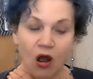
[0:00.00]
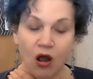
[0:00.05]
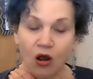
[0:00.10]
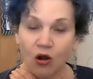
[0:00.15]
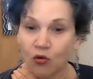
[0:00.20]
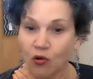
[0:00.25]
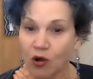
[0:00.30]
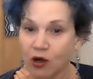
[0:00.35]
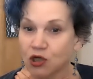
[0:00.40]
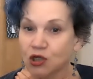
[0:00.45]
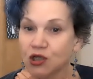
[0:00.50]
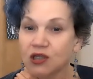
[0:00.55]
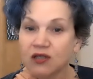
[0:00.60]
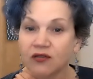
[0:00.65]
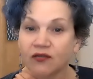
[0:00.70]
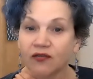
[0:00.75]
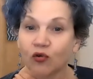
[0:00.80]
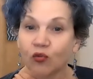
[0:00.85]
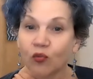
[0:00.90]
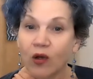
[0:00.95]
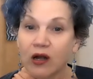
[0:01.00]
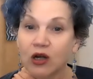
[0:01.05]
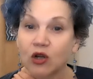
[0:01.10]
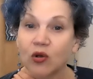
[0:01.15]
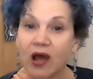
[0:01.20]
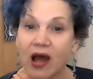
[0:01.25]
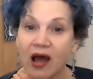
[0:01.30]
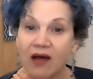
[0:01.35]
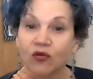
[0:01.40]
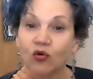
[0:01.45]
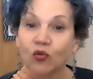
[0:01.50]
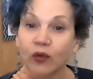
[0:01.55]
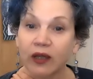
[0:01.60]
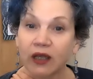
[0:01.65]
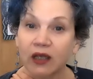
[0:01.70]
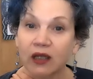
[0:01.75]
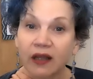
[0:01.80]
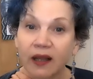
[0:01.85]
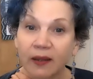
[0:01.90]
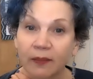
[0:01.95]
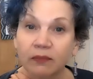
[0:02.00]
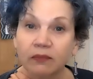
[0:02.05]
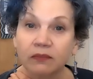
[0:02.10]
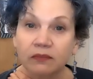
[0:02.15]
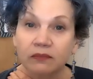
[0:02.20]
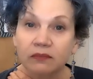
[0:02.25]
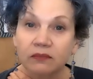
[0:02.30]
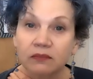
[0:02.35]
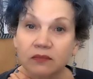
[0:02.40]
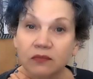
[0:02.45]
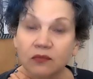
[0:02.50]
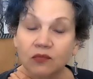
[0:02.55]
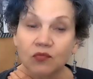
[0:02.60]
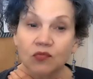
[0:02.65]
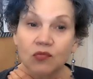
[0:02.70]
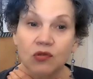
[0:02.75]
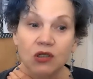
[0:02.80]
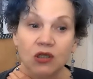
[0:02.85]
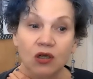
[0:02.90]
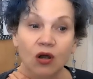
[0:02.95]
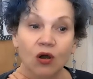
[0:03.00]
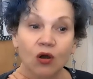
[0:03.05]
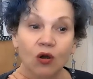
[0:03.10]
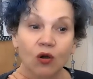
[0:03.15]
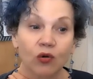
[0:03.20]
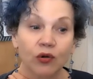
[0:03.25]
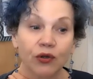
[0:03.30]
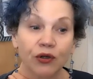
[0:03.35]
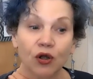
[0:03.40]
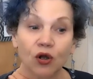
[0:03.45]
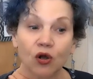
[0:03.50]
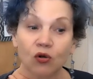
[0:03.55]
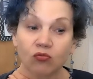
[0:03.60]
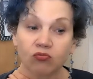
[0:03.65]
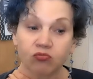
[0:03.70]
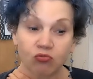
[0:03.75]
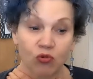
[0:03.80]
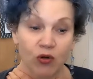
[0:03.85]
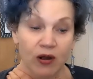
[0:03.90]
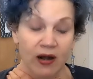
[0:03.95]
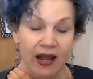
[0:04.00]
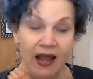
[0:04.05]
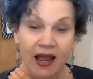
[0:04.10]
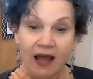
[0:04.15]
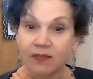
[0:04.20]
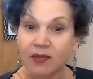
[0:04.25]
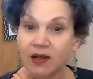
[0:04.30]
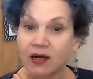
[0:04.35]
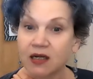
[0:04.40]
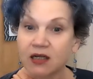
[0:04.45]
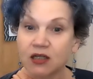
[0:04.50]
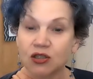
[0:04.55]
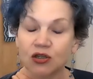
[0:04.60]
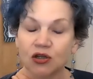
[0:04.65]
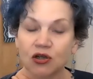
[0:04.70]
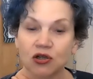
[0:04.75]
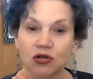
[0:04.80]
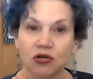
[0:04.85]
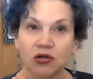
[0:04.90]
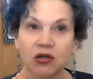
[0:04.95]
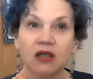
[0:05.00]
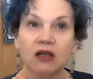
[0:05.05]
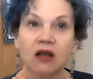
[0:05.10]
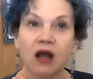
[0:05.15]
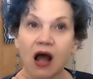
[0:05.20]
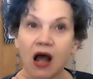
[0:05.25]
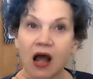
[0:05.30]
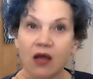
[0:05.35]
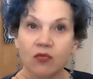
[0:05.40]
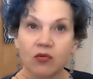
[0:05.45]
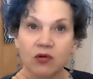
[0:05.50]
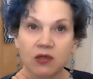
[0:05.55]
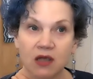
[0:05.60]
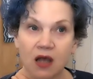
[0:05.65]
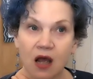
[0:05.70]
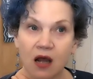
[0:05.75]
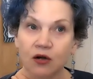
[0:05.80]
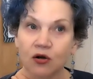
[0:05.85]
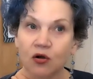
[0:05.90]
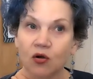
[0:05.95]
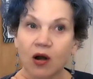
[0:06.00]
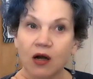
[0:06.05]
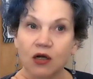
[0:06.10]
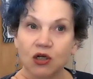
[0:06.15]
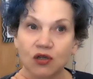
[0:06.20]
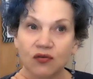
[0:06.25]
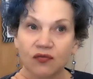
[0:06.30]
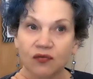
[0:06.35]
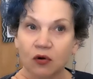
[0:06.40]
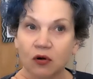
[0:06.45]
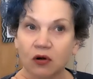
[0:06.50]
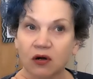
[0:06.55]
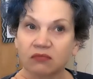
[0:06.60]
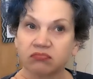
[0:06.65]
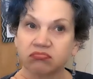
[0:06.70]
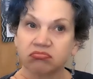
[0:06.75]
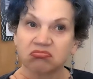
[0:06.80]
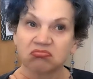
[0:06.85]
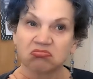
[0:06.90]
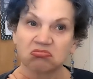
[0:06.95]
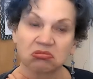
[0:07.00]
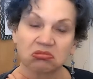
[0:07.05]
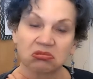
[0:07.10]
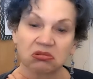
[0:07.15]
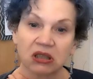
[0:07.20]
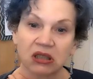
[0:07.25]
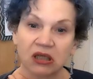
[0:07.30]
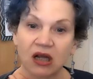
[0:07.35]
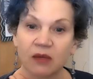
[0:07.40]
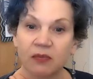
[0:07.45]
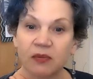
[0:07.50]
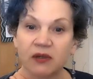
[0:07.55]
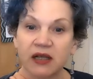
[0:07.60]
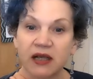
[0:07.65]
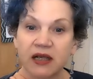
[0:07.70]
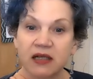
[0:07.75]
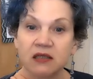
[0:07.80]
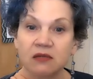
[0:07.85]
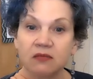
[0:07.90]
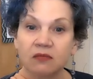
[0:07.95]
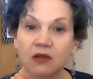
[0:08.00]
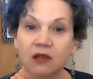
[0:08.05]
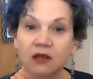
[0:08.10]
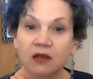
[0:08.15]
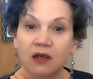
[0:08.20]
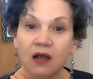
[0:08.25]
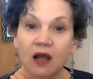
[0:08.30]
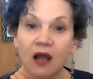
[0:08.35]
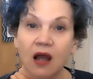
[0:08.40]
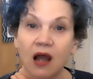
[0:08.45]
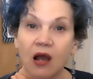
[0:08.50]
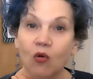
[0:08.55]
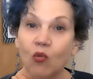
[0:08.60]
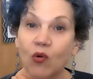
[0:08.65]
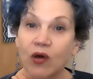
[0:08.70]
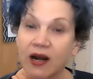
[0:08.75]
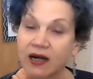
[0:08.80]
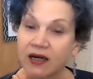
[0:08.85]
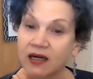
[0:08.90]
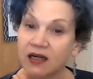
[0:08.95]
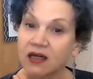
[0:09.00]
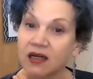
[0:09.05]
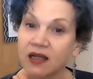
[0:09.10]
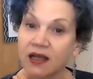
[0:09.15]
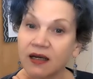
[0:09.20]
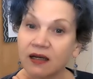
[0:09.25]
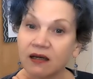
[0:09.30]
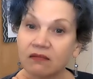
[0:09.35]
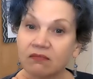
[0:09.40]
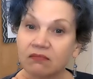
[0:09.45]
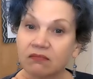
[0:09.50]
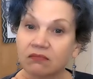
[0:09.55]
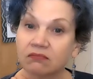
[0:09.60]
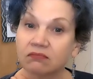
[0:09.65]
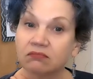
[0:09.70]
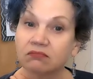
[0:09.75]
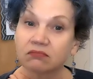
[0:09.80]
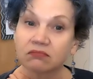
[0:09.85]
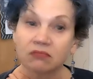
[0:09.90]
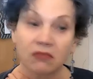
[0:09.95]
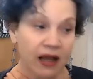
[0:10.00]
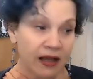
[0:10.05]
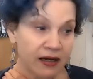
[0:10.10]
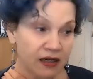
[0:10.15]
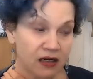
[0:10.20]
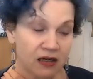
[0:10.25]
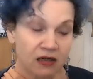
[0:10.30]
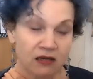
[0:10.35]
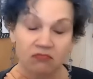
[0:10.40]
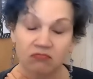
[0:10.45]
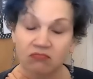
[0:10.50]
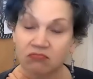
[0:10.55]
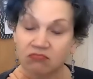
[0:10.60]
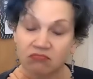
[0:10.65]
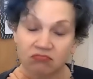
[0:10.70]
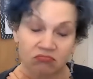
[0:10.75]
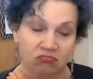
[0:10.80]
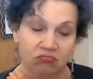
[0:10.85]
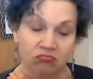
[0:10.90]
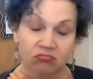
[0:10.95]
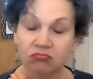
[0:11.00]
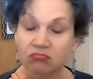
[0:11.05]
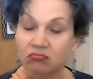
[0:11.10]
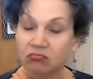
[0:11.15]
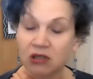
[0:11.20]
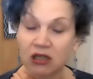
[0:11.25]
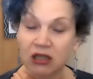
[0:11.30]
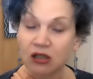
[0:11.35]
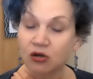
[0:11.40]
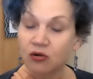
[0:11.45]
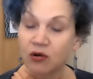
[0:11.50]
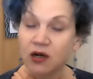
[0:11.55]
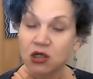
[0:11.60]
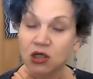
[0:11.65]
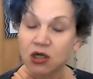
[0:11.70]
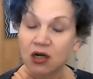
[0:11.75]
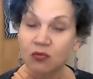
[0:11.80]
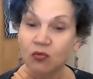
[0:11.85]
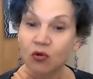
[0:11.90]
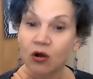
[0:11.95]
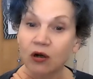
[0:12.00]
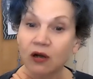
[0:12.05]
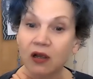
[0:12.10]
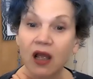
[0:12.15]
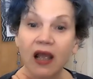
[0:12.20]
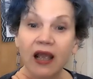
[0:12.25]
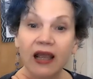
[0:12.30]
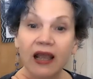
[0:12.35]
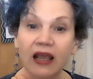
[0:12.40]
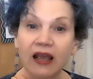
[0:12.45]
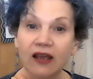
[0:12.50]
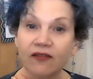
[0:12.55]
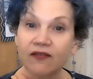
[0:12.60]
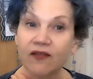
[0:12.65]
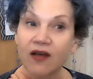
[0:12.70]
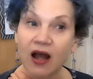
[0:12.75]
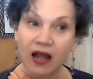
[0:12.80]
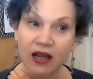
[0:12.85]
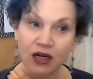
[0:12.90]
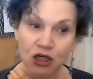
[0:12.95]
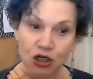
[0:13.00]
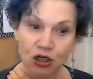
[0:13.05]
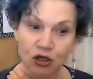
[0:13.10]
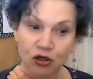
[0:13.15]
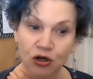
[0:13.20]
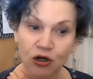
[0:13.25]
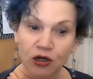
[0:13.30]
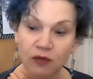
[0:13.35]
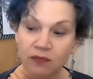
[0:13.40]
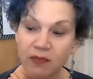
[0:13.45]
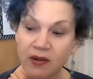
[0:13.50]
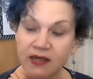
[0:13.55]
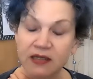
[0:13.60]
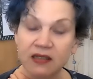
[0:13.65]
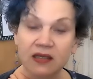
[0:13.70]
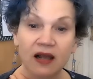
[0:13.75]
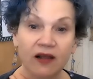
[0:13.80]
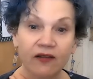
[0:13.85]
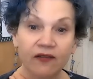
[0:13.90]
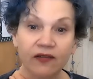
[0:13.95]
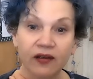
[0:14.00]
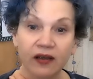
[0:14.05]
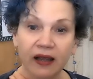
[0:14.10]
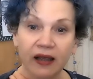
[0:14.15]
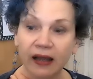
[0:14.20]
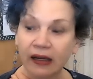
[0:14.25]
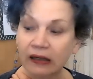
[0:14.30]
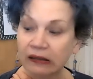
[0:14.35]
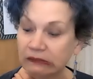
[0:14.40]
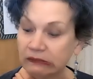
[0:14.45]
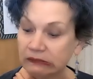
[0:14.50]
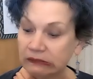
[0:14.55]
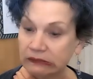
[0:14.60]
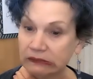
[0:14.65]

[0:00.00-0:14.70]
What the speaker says: crutches are for when you have a weak limb. So, when I had my knee surgery, I was on a crutch for a couple days. When I didn't need it, I didn't need the crutch anymore. If I should hurt myself again,